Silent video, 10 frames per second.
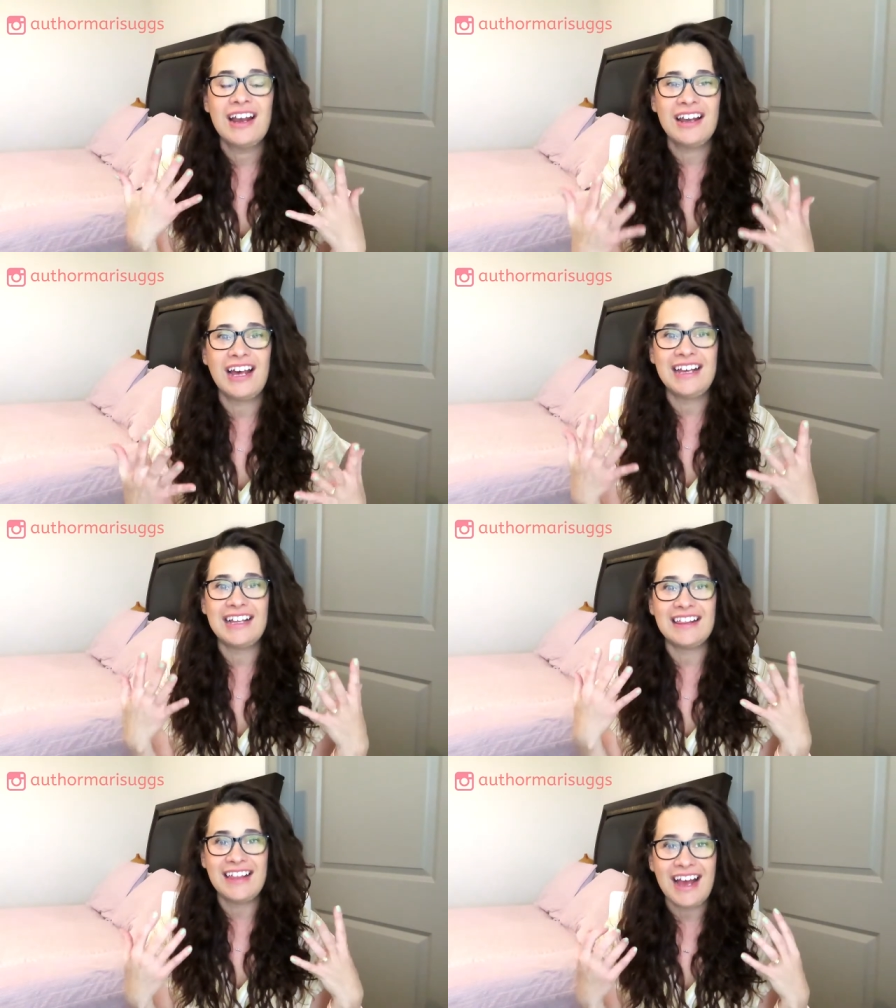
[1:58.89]

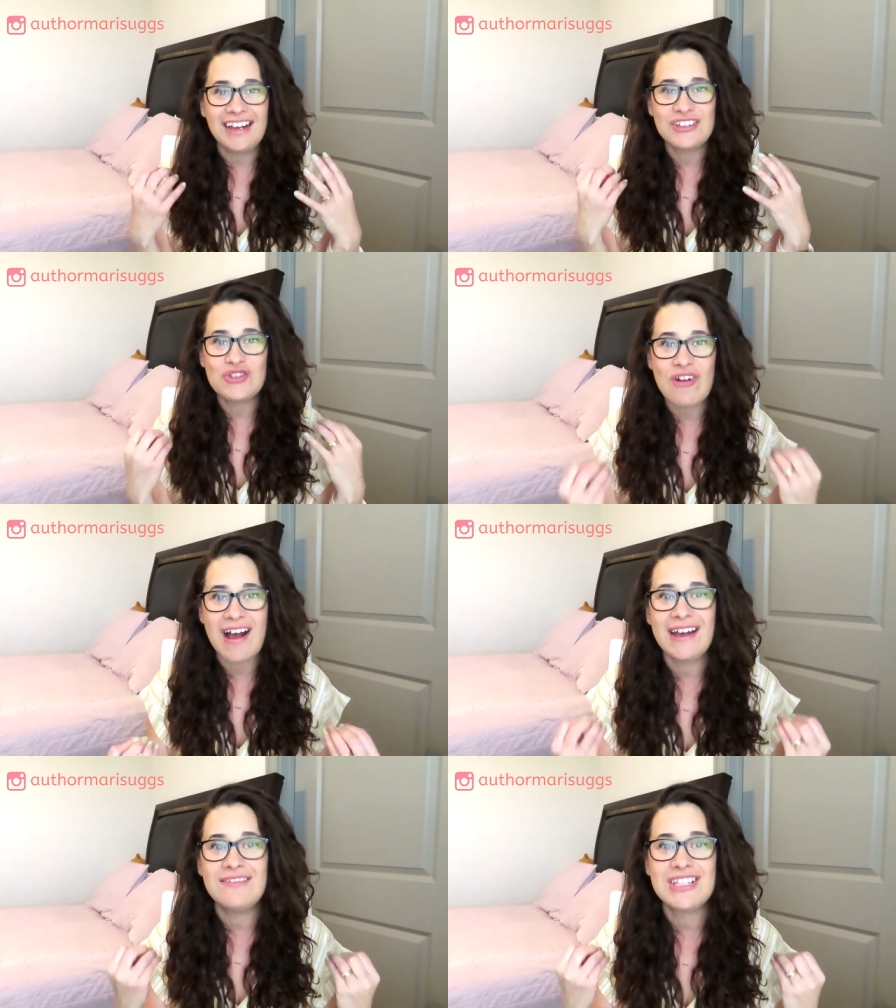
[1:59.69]
Like, that
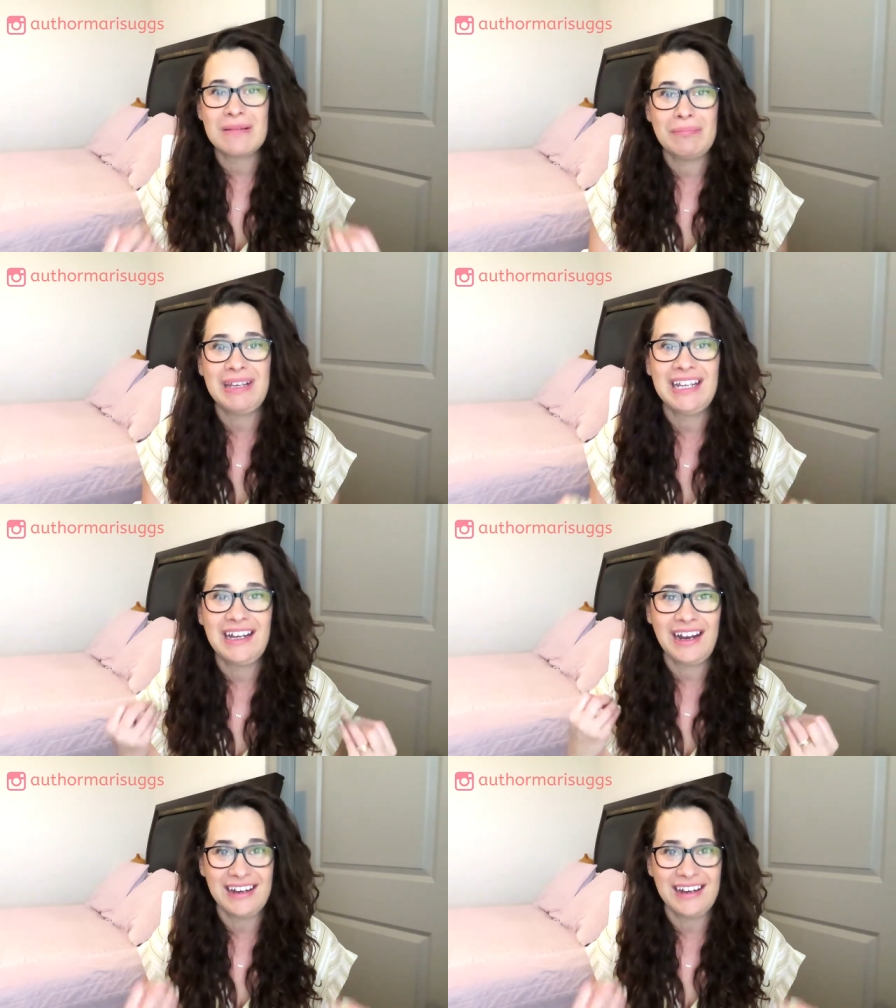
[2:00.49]
drives me